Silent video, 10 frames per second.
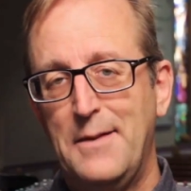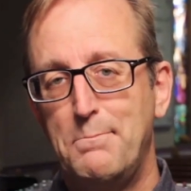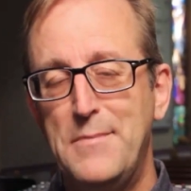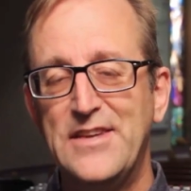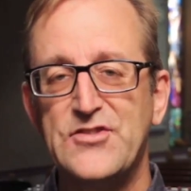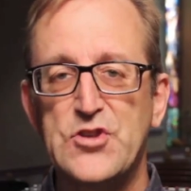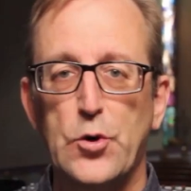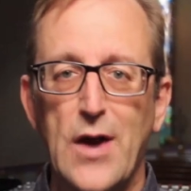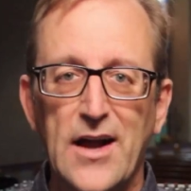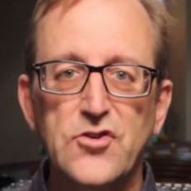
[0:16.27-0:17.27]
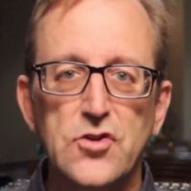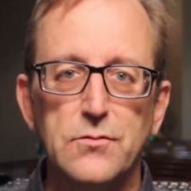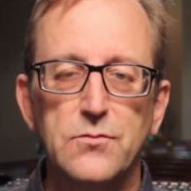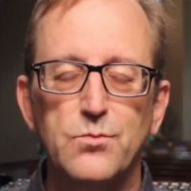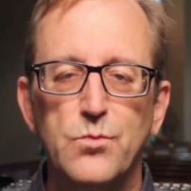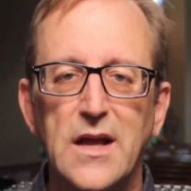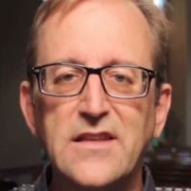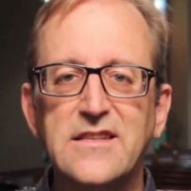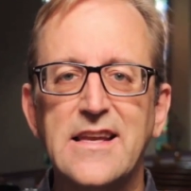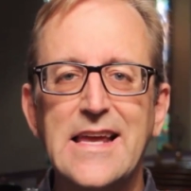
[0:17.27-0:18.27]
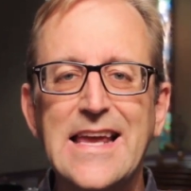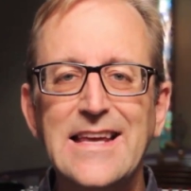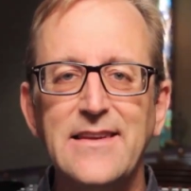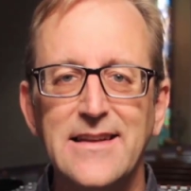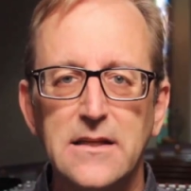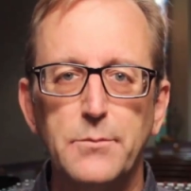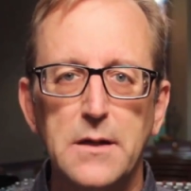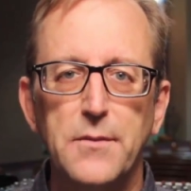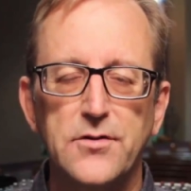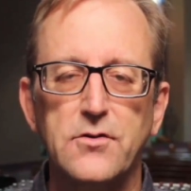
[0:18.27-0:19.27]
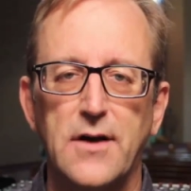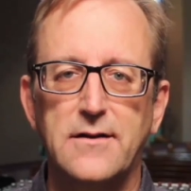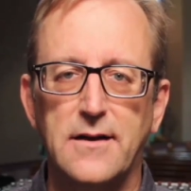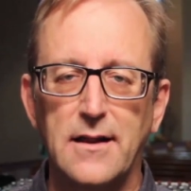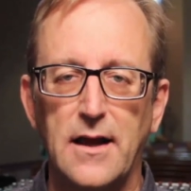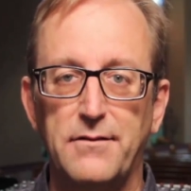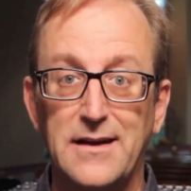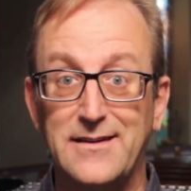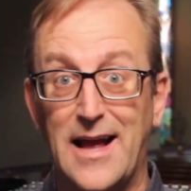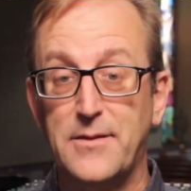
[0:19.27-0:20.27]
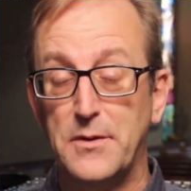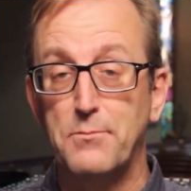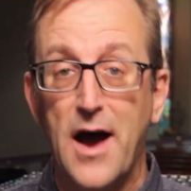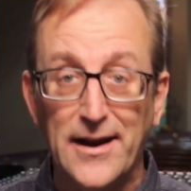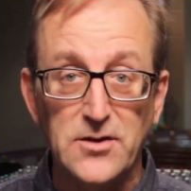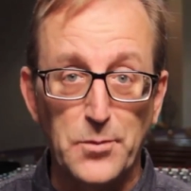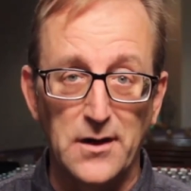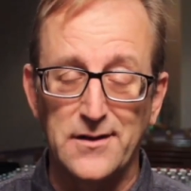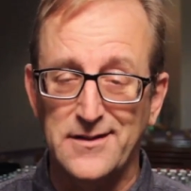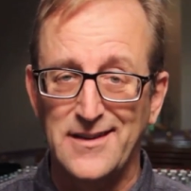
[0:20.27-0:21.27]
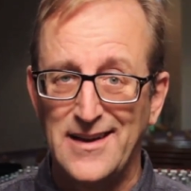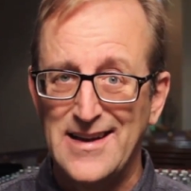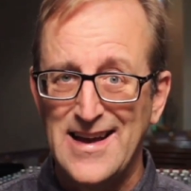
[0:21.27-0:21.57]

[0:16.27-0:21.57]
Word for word: Misdirection. It's easy to be misdirected in life. At least that's been my experience.